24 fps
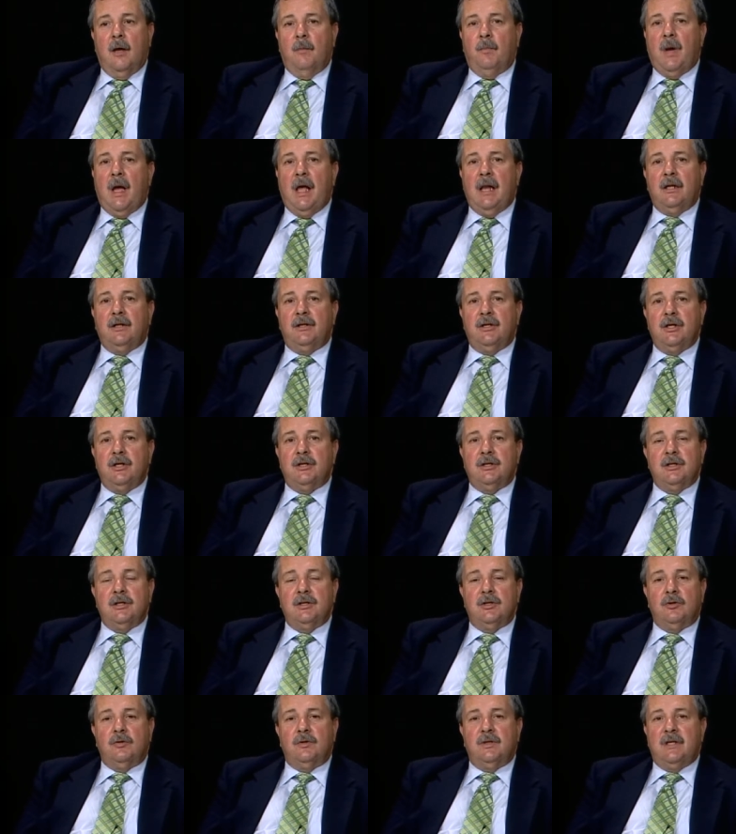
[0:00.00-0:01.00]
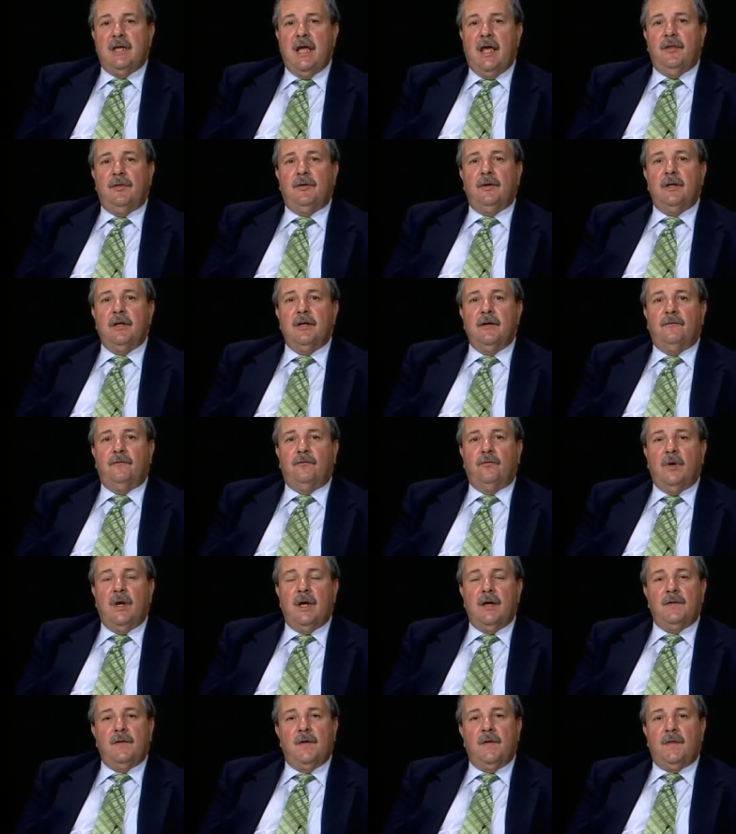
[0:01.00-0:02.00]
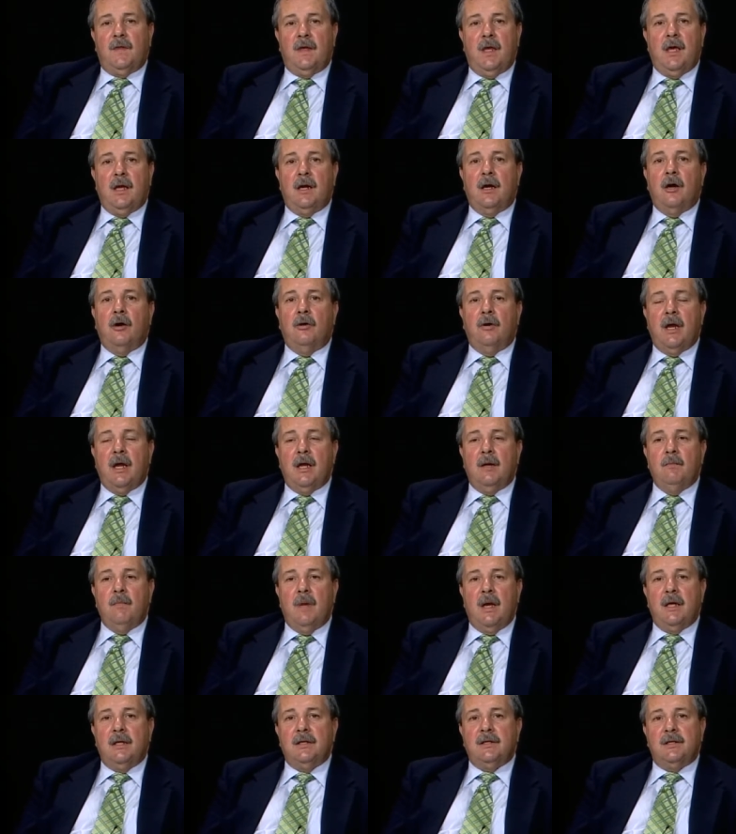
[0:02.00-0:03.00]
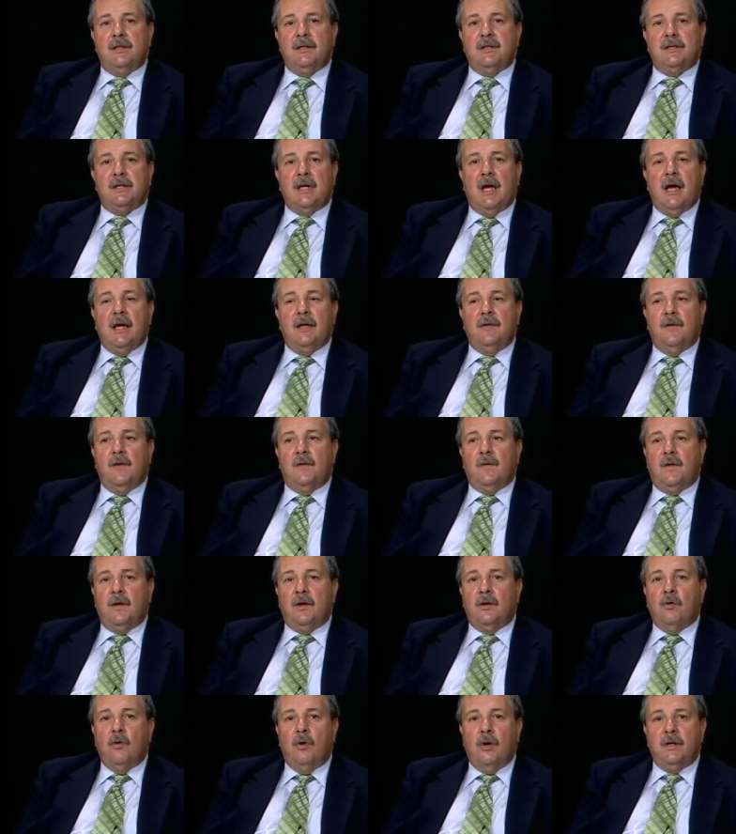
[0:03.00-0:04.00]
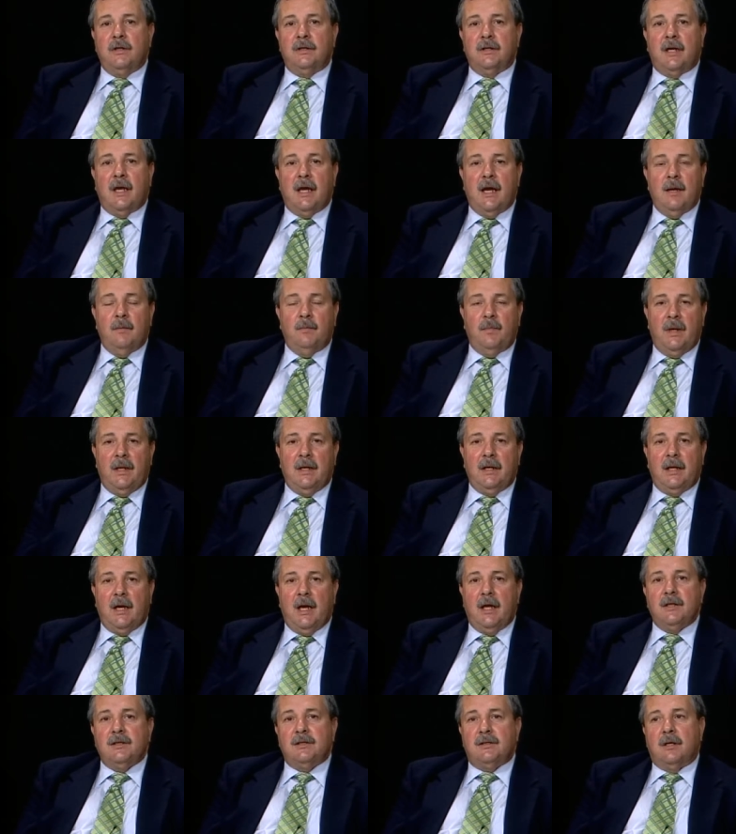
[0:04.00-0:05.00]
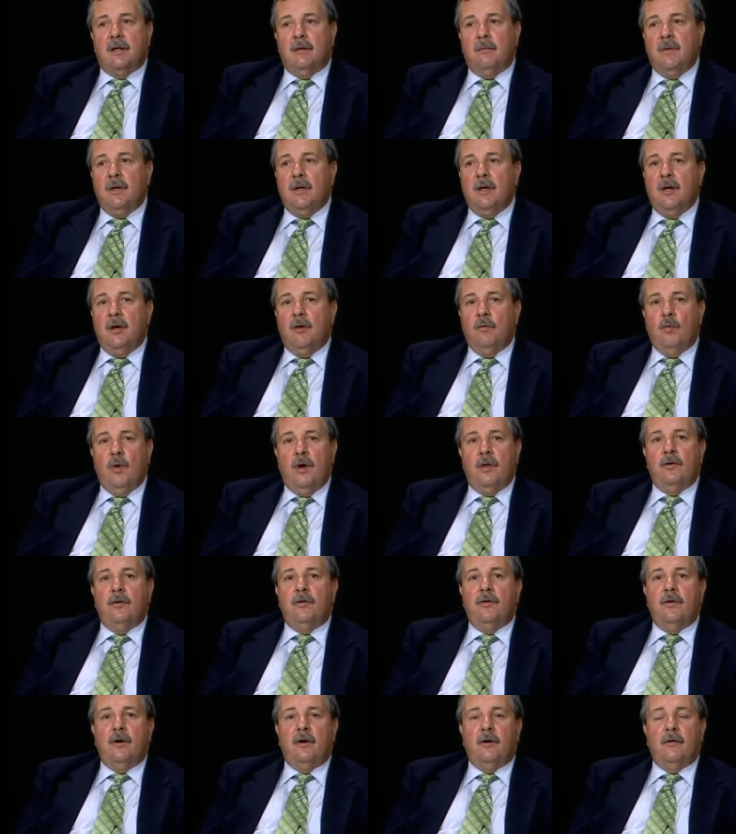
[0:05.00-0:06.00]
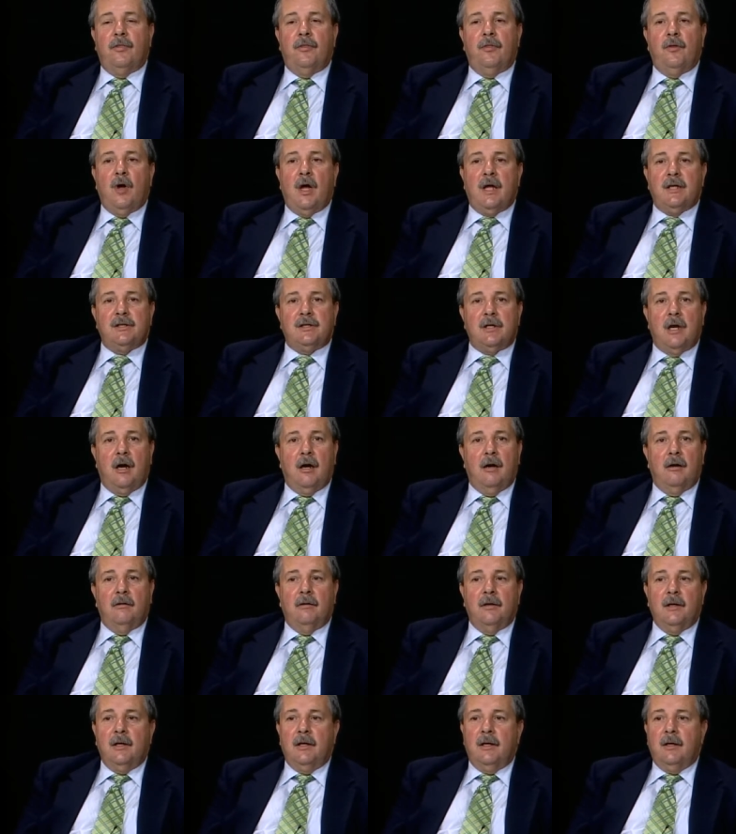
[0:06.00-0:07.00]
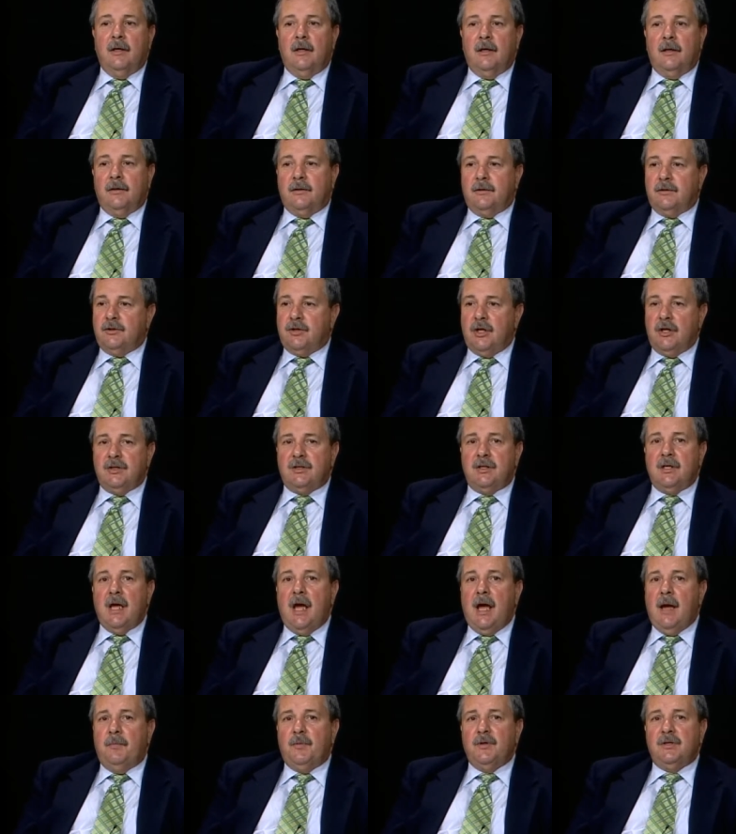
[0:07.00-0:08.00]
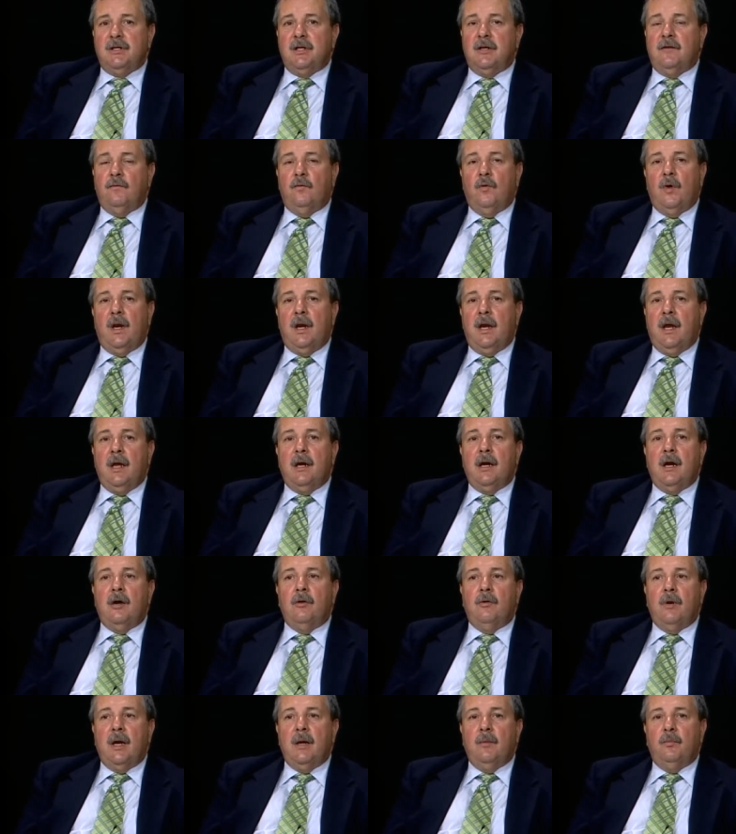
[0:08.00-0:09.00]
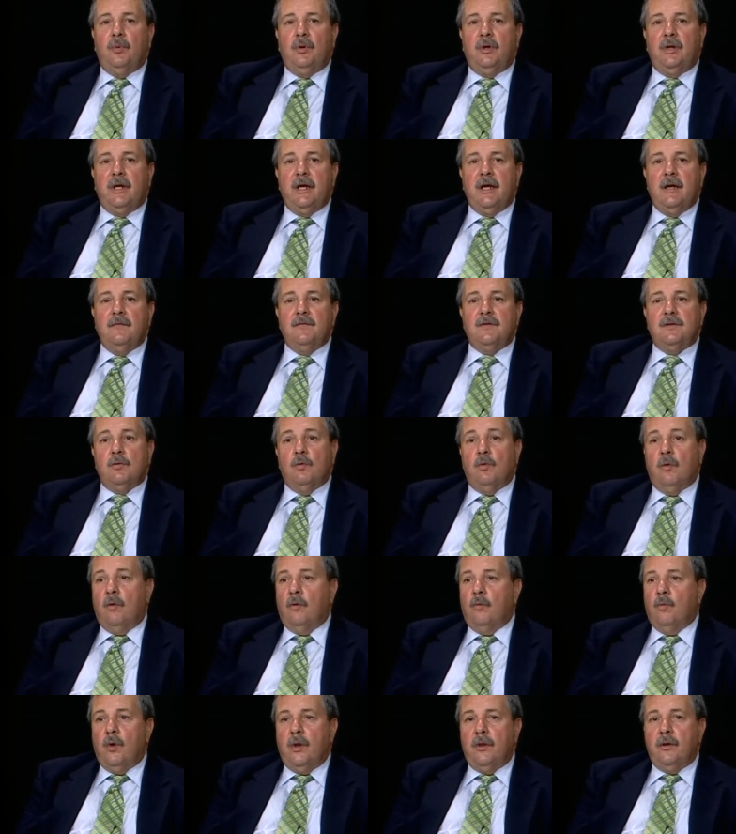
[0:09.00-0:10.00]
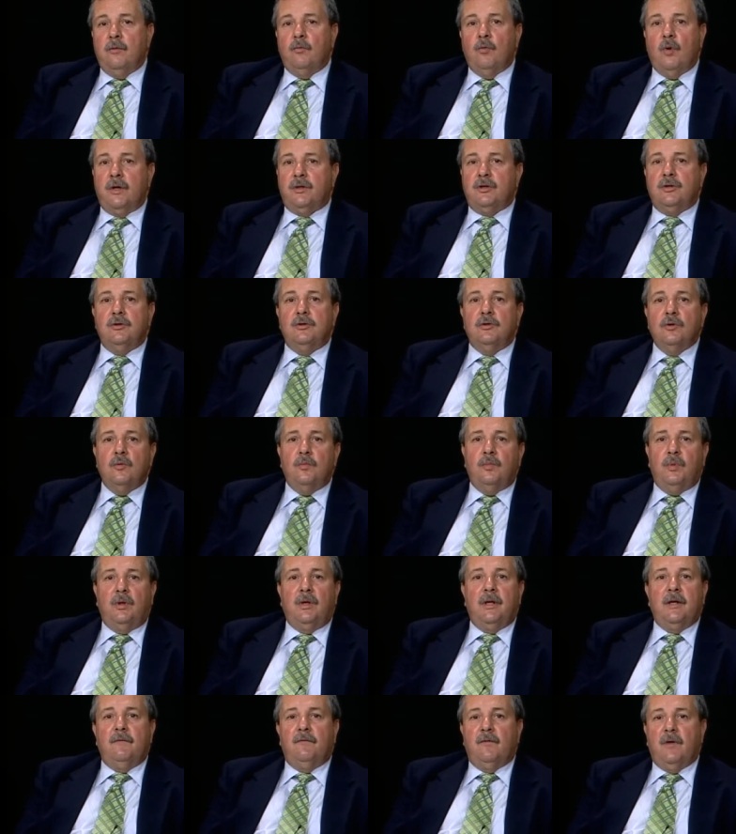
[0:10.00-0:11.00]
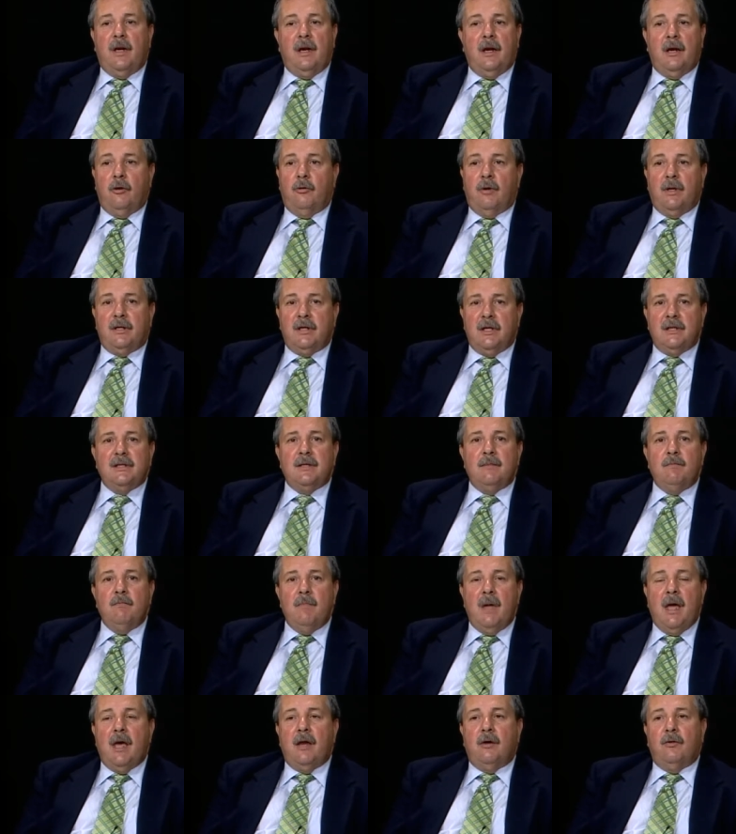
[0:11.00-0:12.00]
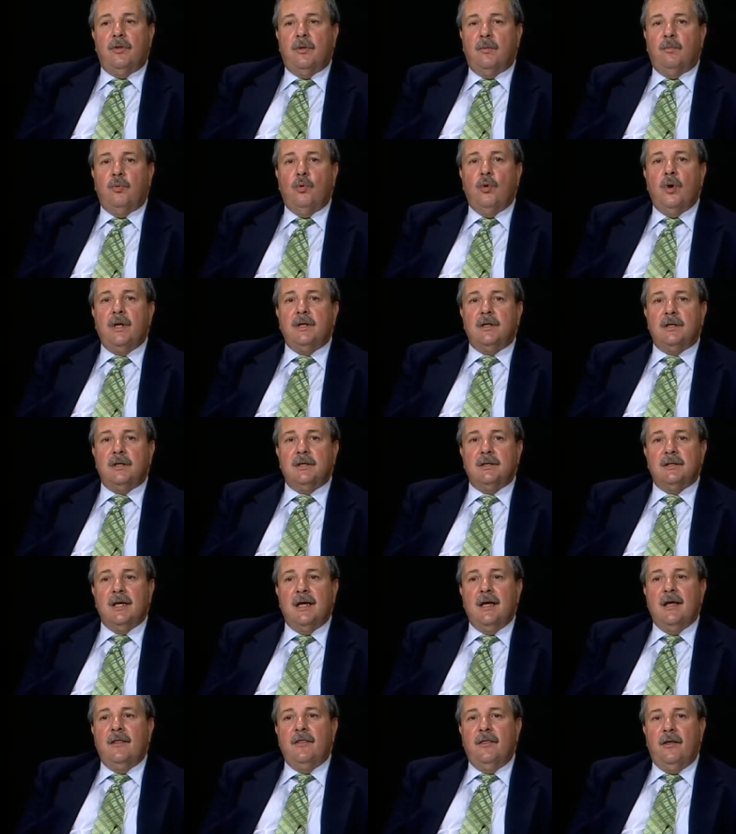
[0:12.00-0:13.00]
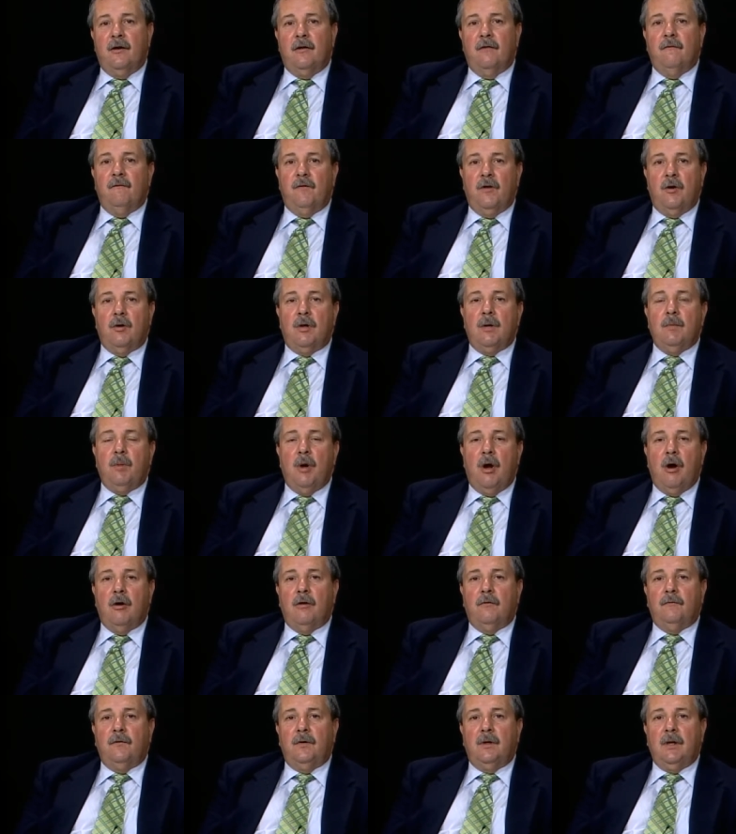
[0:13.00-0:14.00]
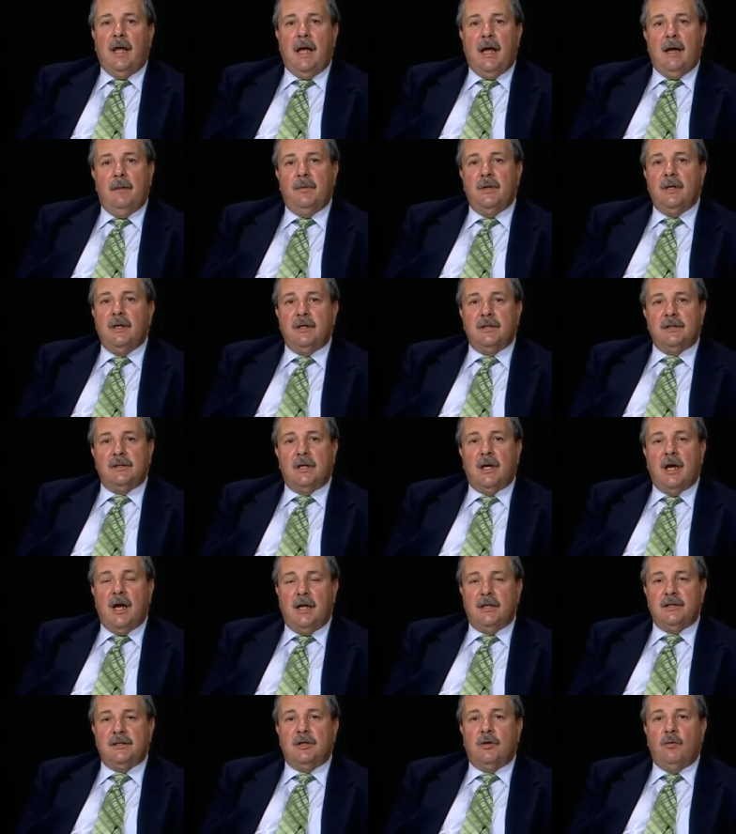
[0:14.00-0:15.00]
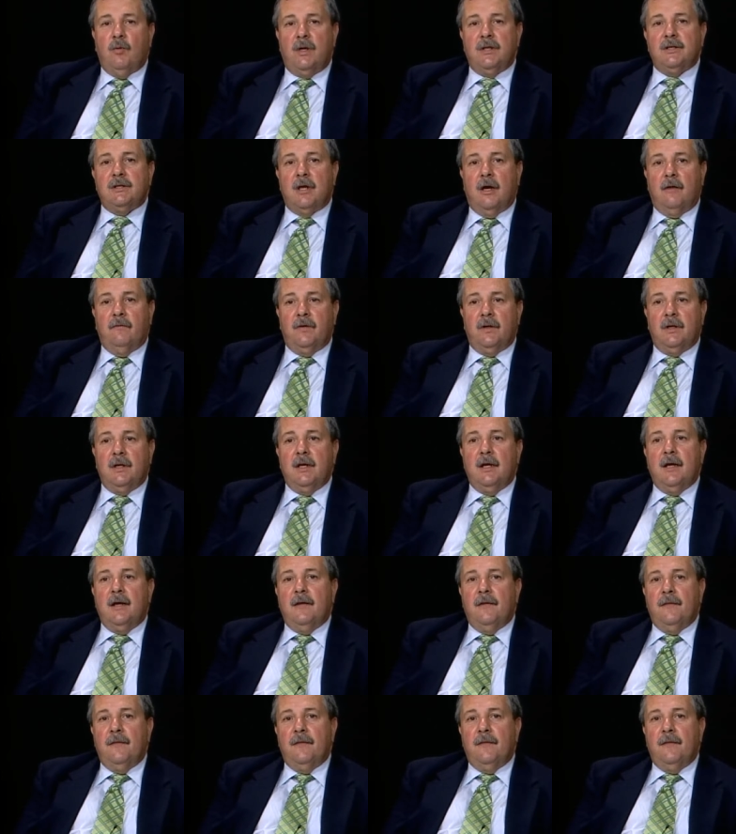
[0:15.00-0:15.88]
Uh, politicians are deathly afraid that the NRA may decide that they're going to campaign against them. Whether their thoughts are just the opposite of what NRA believes or whether what you do believe at NRA. doesn't matter. The point is they're a very powerful lobby, and as a consequence of it,